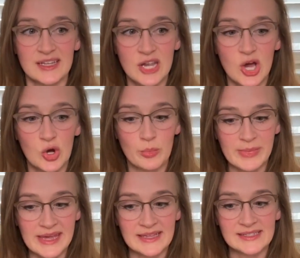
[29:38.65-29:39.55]
no
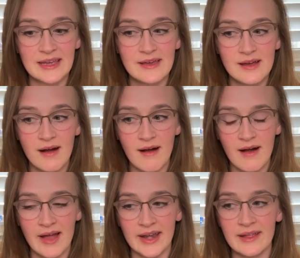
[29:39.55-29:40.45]
meat
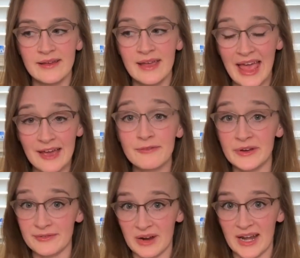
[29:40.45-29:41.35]
on
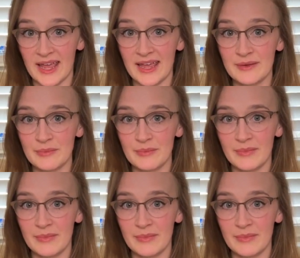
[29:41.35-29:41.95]
every Friday.